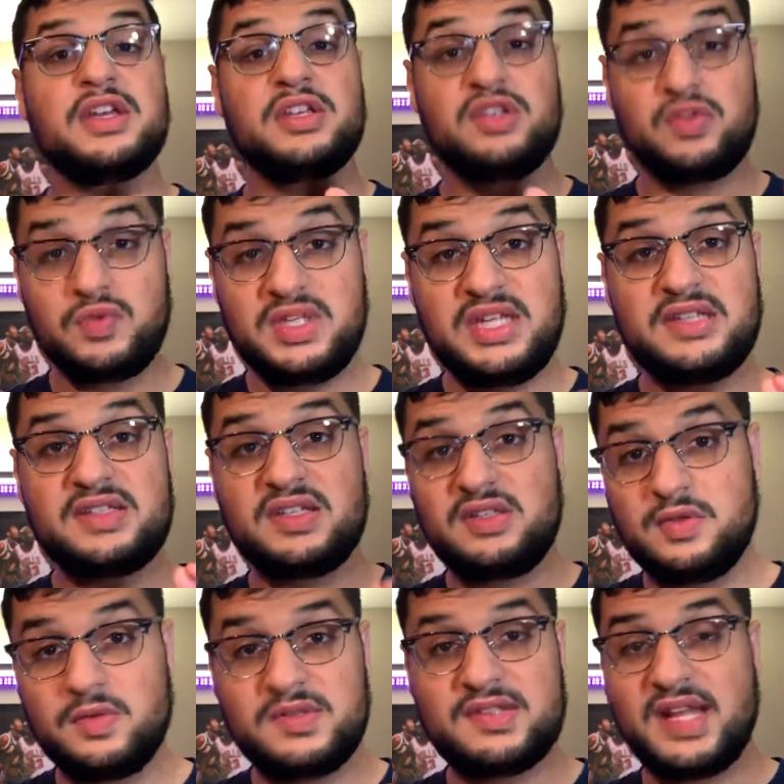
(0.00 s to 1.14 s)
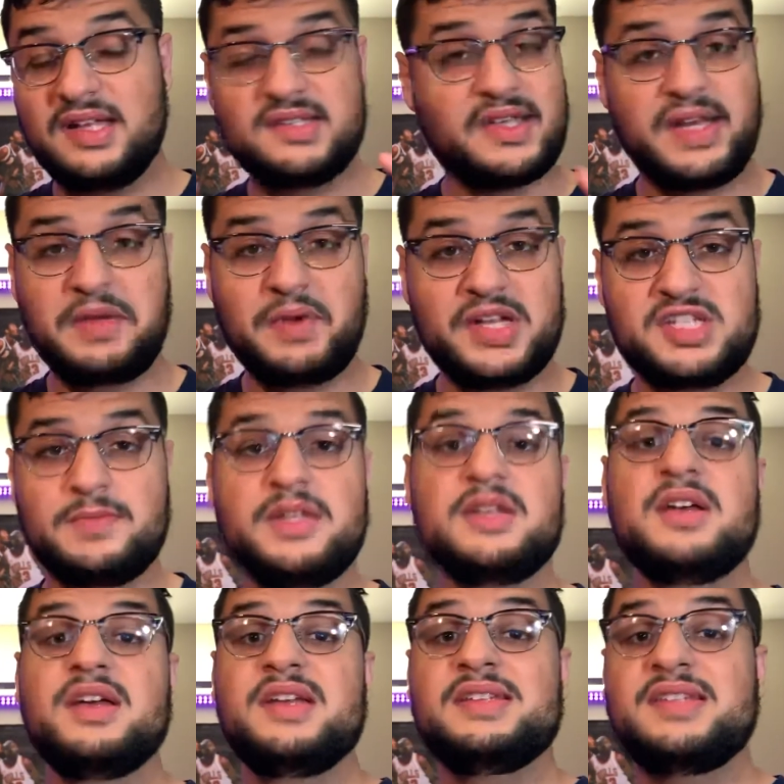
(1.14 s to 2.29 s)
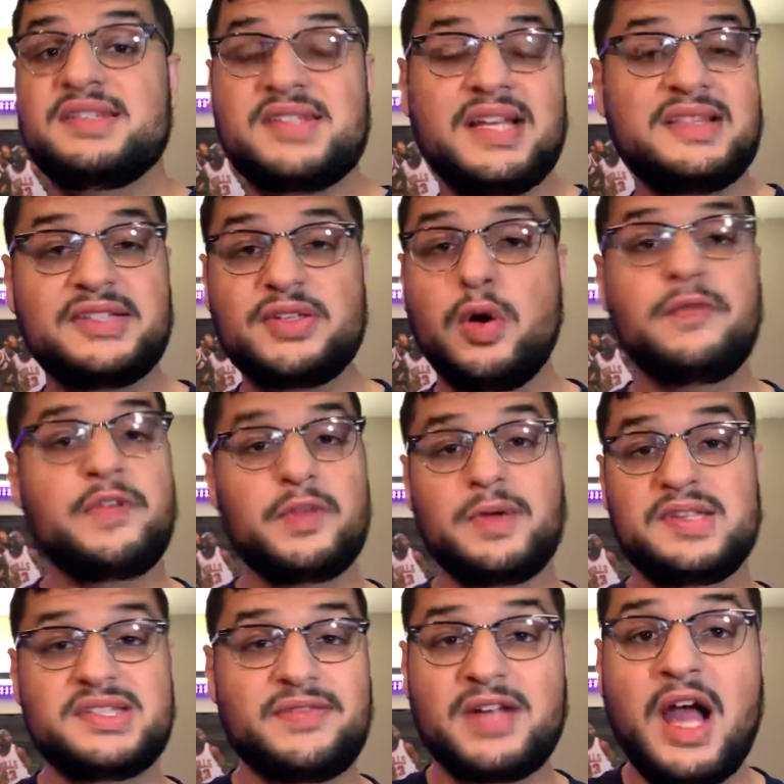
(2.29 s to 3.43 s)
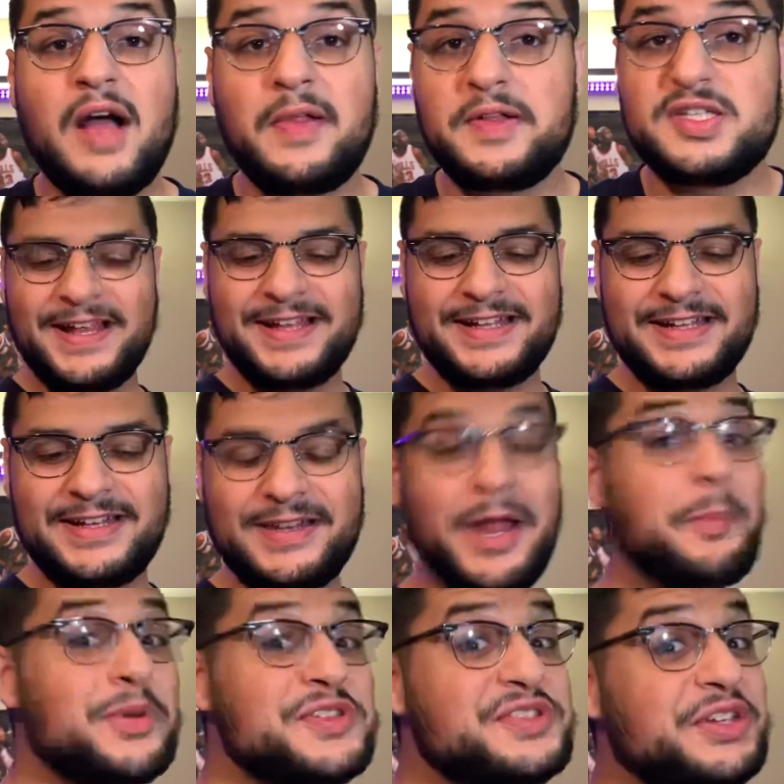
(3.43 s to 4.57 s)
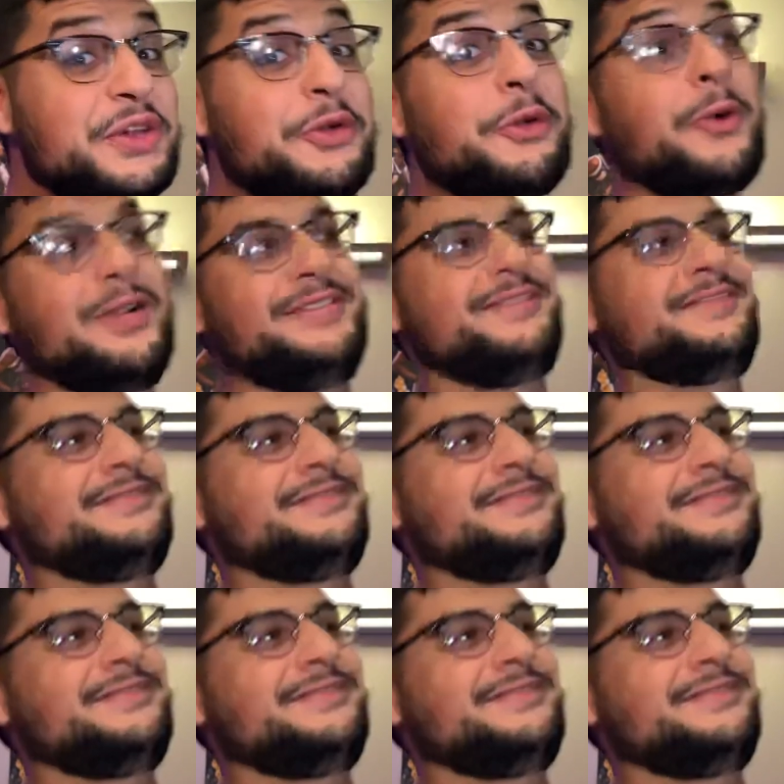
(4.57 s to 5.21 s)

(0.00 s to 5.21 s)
You need to use that study regimen to set the tone for the rest of college. Number two